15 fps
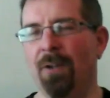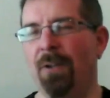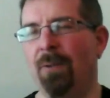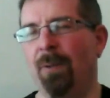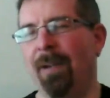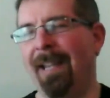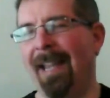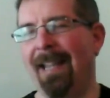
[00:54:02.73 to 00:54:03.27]
a
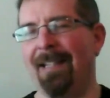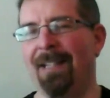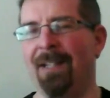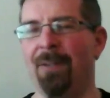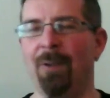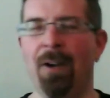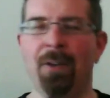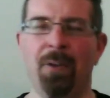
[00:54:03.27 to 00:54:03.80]
gate
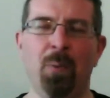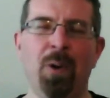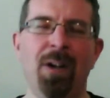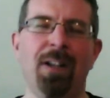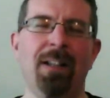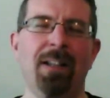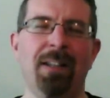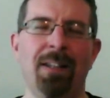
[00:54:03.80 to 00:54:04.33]
to other
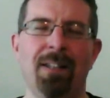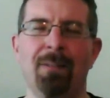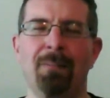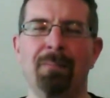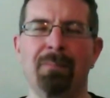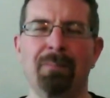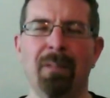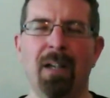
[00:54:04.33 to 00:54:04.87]
worlds,
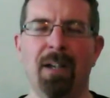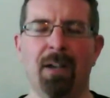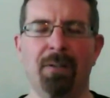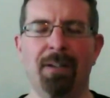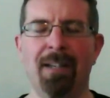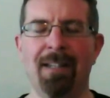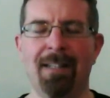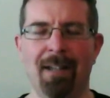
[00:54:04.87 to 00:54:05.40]
and
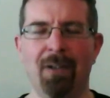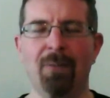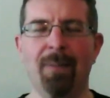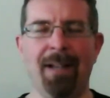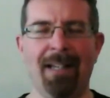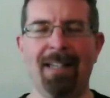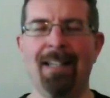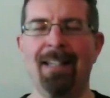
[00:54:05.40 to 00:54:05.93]
only so
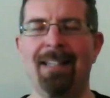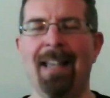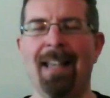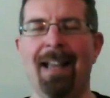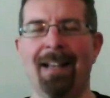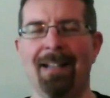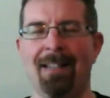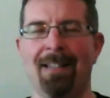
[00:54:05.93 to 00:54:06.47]
many
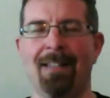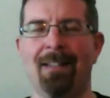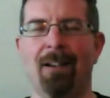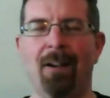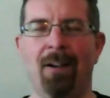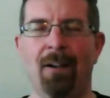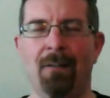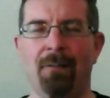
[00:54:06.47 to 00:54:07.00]
sets
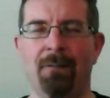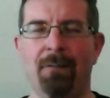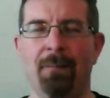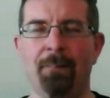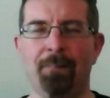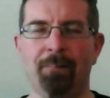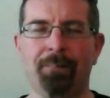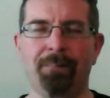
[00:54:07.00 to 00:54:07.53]
of
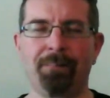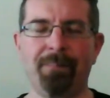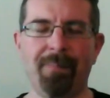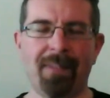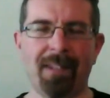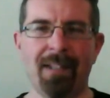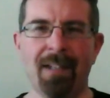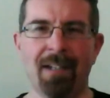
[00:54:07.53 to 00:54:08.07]

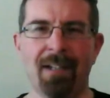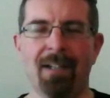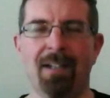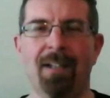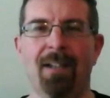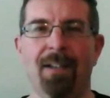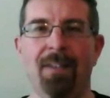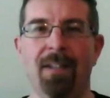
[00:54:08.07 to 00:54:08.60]

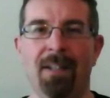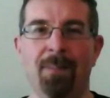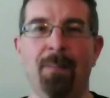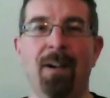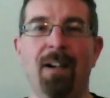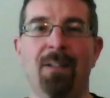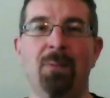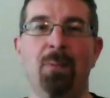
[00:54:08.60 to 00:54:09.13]
the
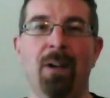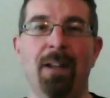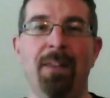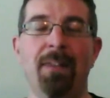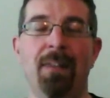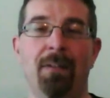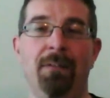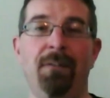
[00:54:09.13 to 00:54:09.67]
smart one,
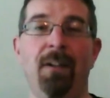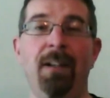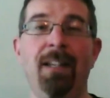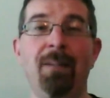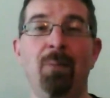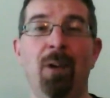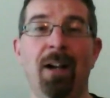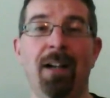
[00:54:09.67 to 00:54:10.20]
the funny
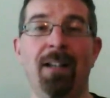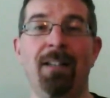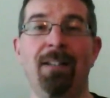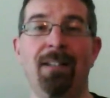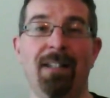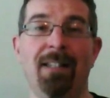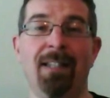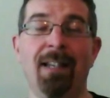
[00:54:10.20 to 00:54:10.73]
one, the
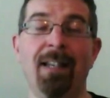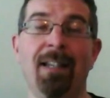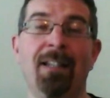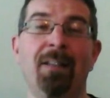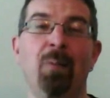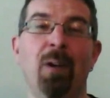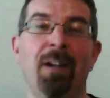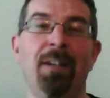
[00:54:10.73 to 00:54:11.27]
cynical
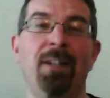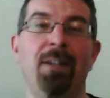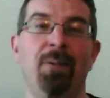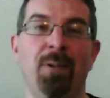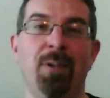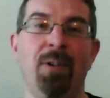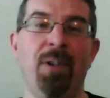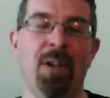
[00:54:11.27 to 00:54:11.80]
one you
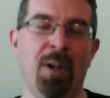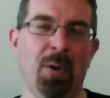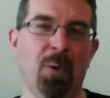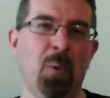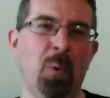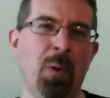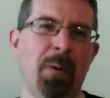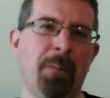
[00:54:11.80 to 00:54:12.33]
can do.
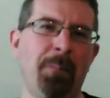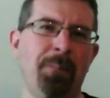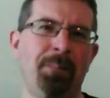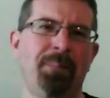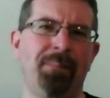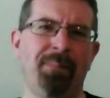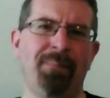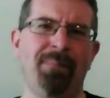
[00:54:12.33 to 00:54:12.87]

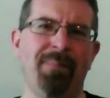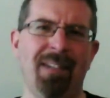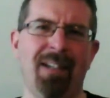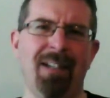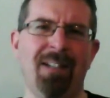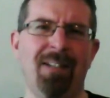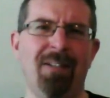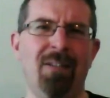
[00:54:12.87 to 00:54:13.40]

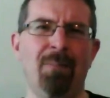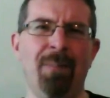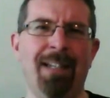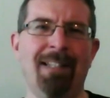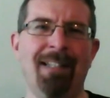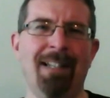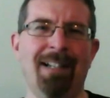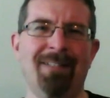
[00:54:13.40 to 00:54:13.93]
And so you mix
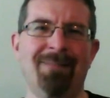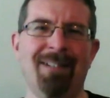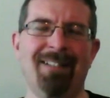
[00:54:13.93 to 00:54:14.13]
it up, but